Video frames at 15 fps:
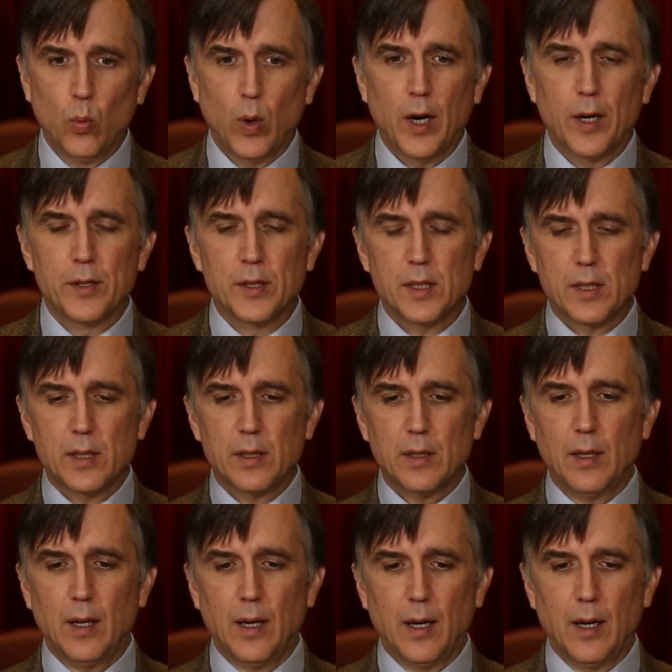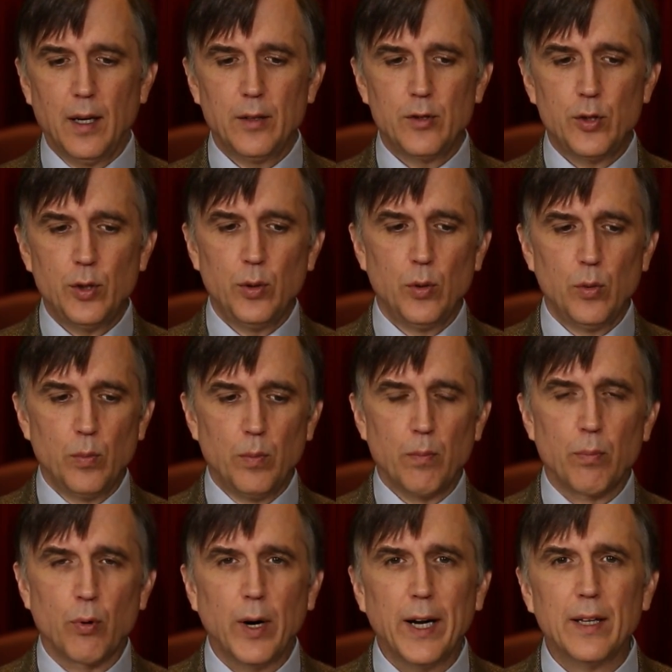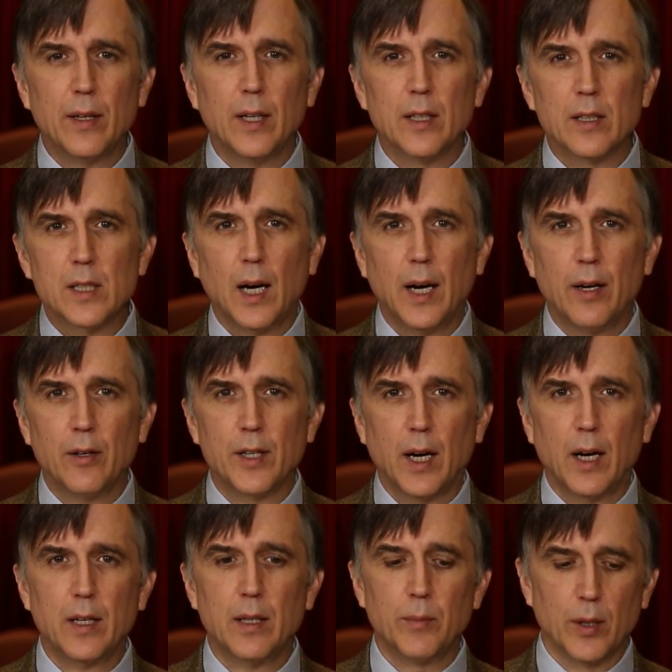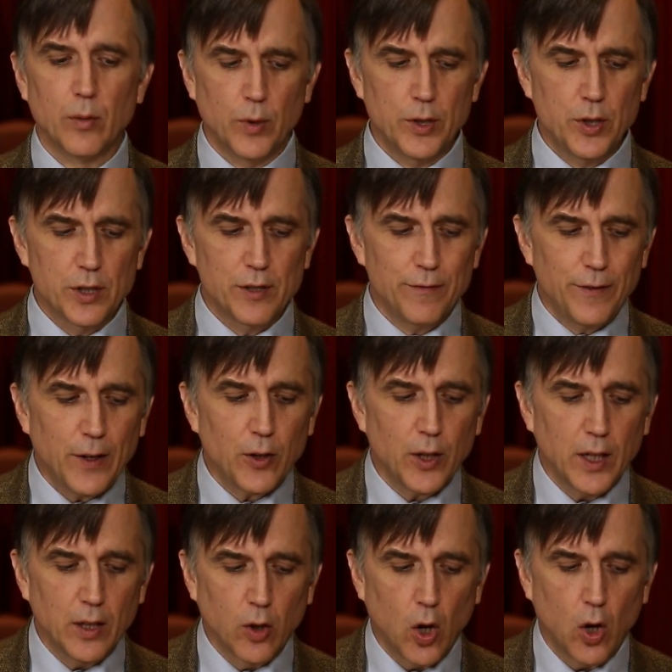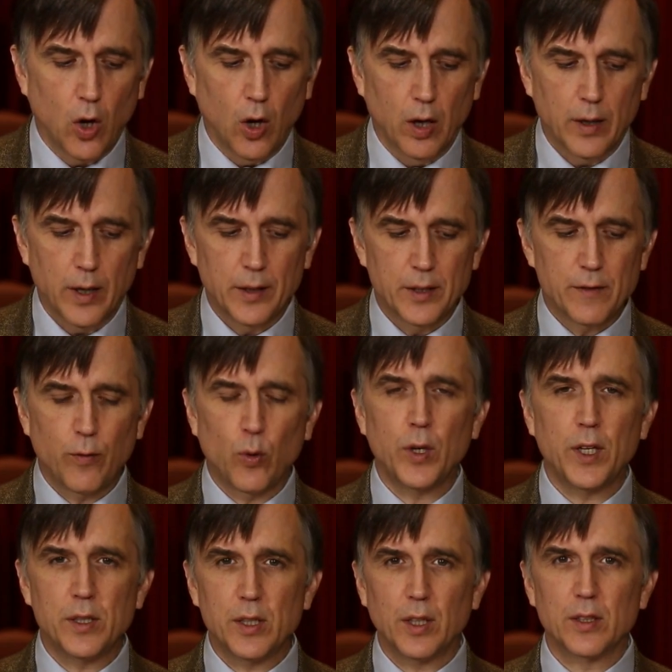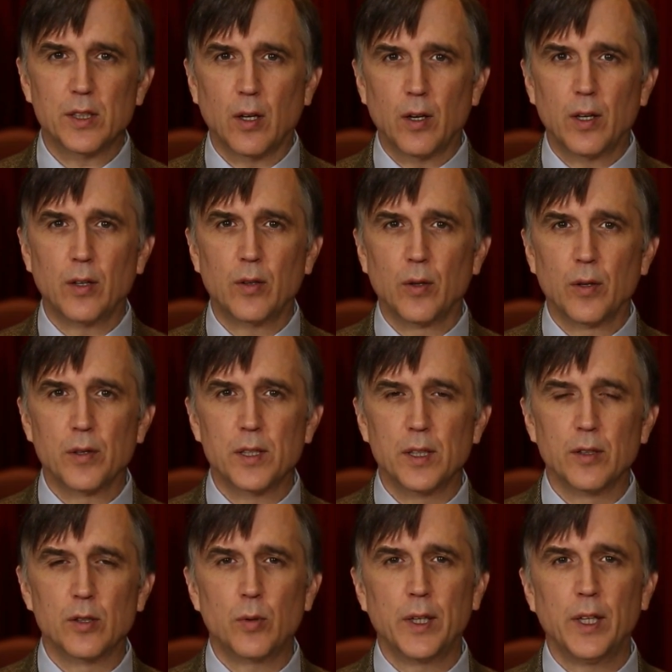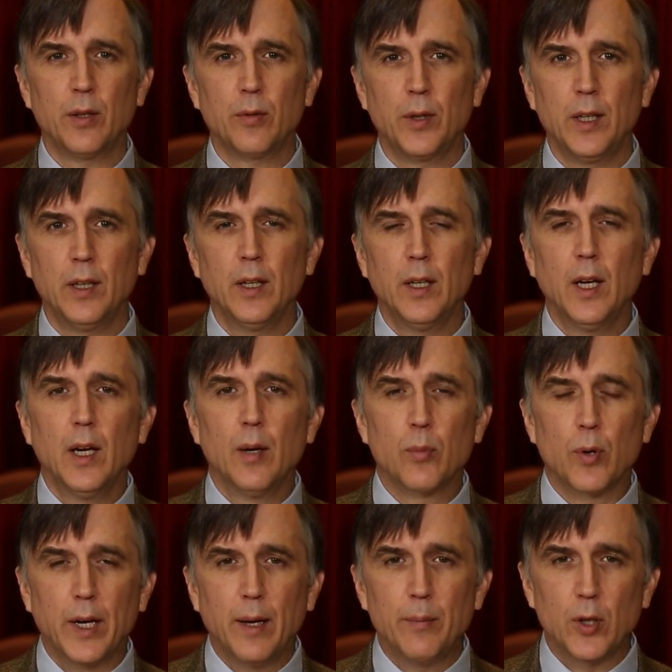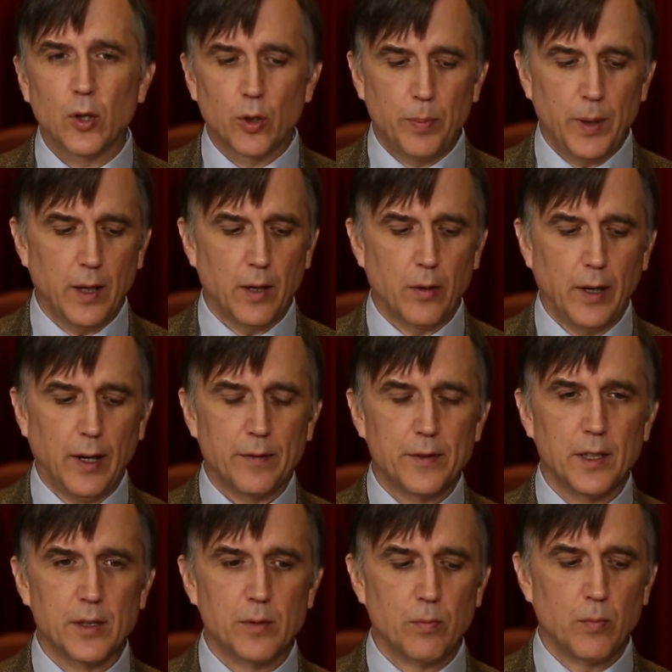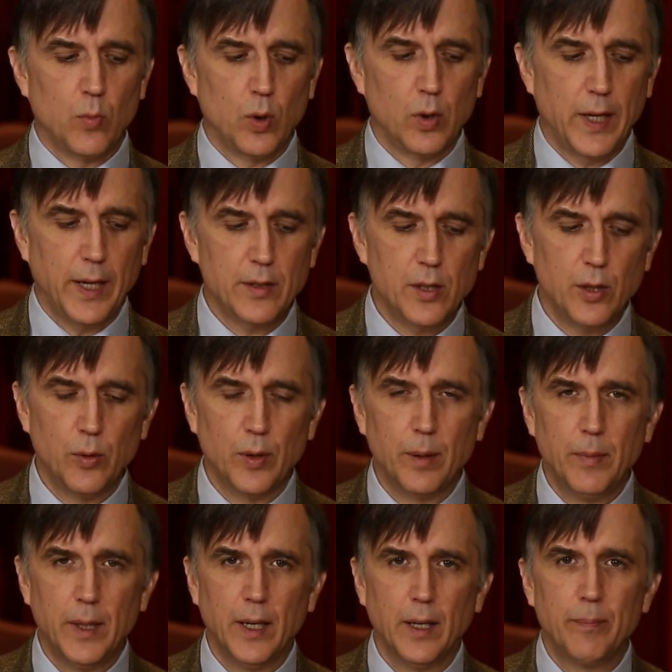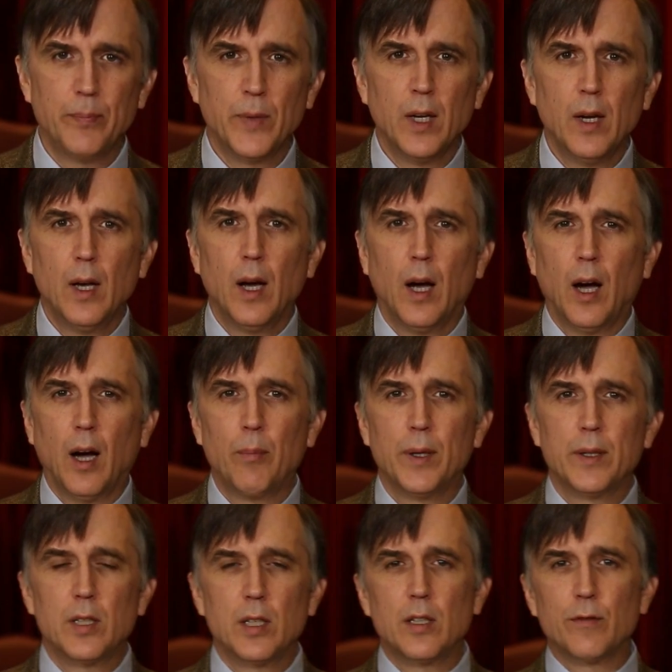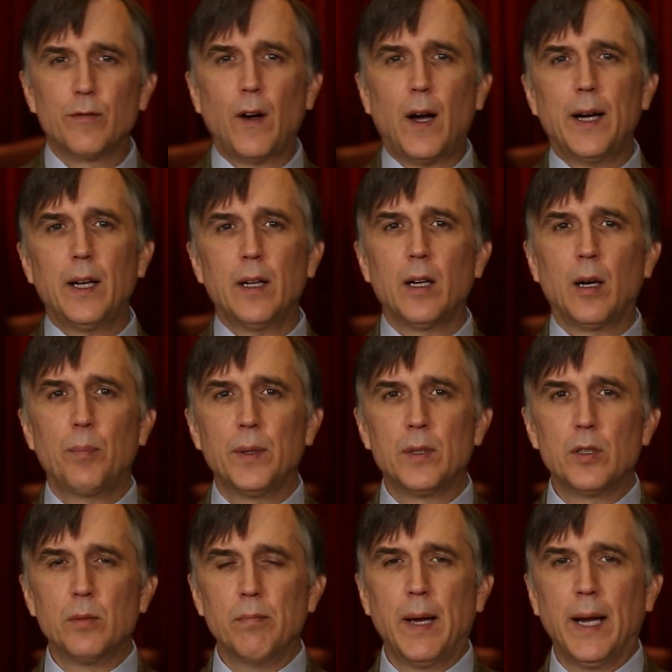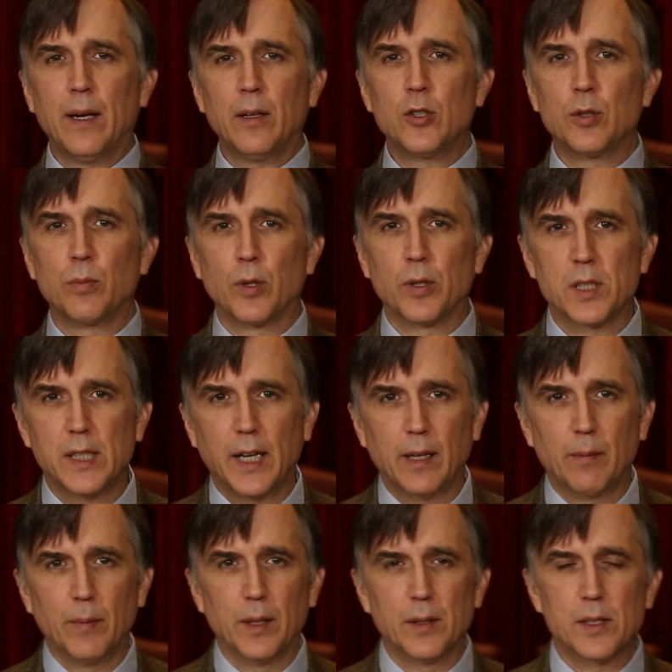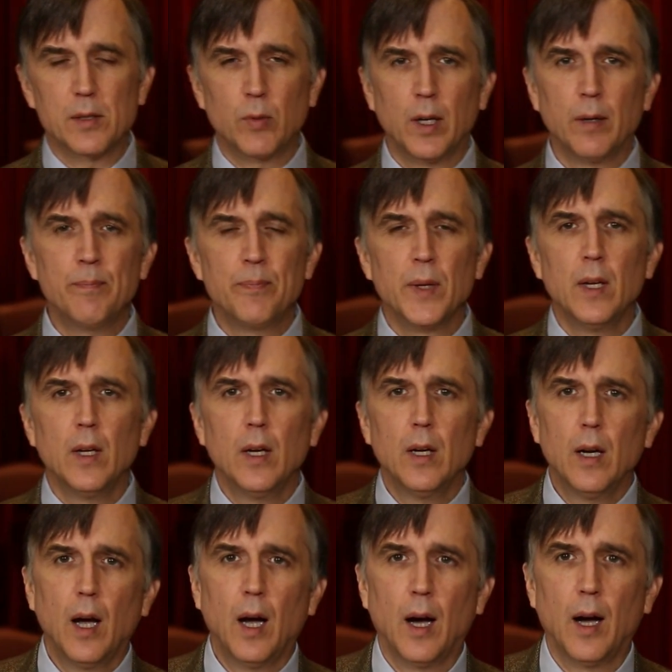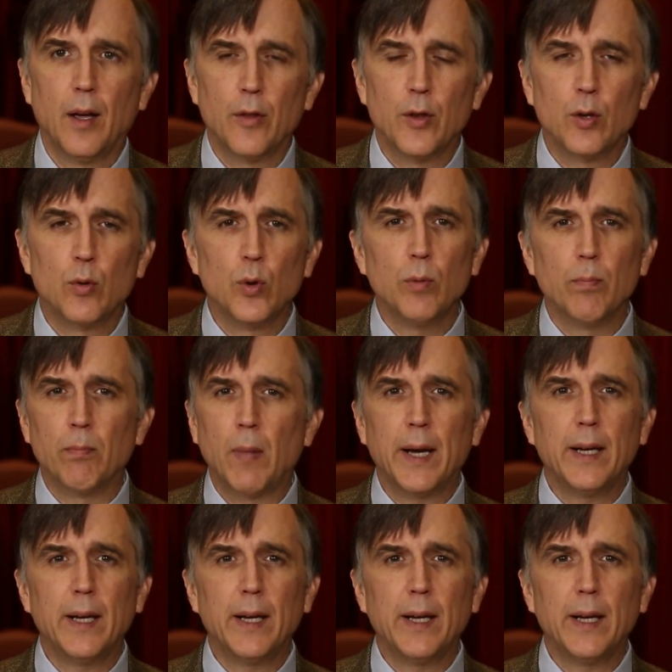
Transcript: was to break the entire document, which is fairly long. It's 46 articles and 23 preambular paragraphs, as we'll get to in a minute, but to divide it up into manageable segments where the group